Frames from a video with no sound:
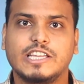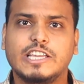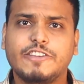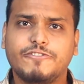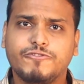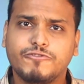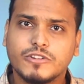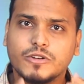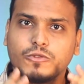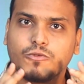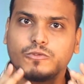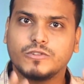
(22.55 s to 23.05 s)

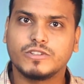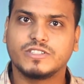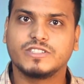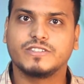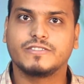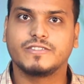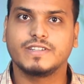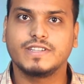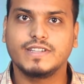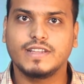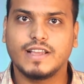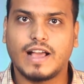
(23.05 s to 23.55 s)
If you are
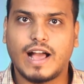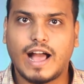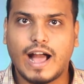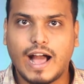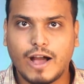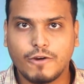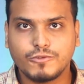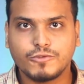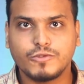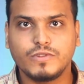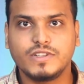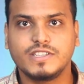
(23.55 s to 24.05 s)
wondering
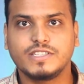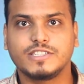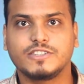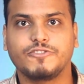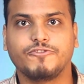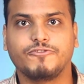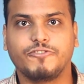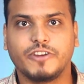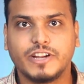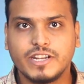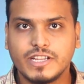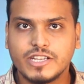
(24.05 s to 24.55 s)
how to
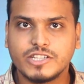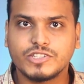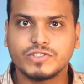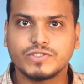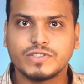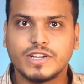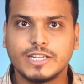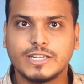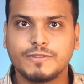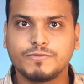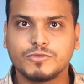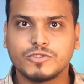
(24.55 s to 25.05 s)
list
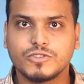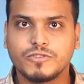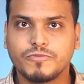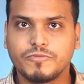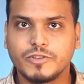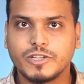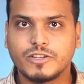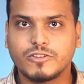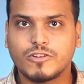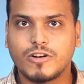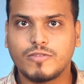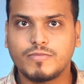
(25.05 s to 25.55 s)
variation items
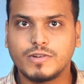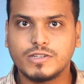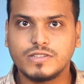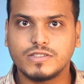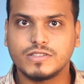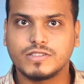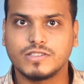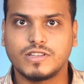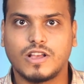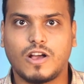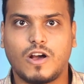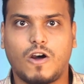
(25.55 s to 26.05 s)
on
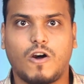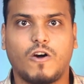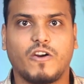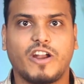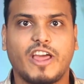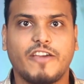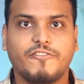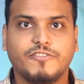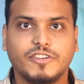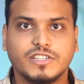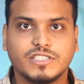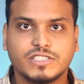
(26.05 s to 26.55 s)
BigCommerce
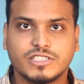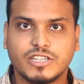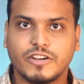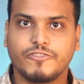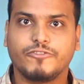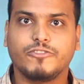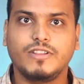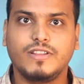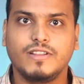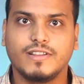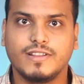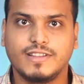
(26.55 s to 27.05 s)
or having
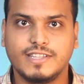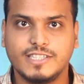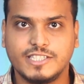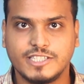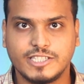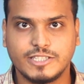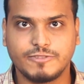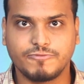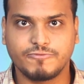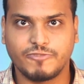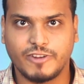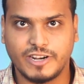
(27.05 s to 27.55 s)
trouble
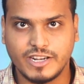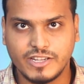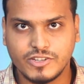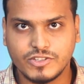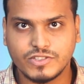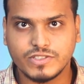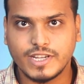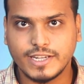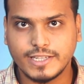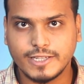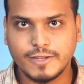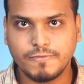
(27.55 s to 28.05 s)
listing
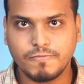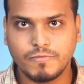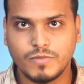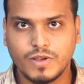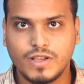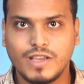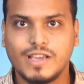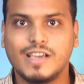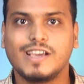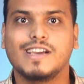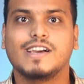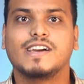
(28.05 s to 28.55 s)
variation
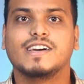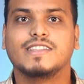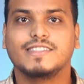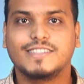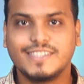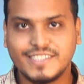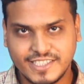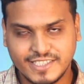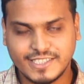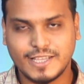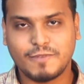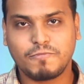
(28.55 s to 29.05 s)
item,
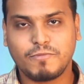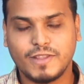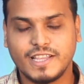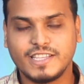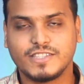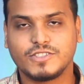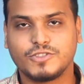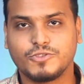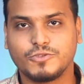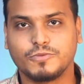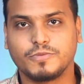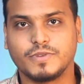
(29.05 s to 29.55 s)
this is the
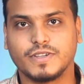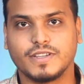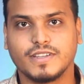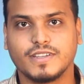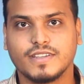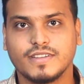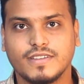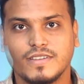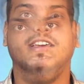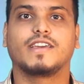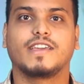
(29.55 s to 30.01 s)
place to be.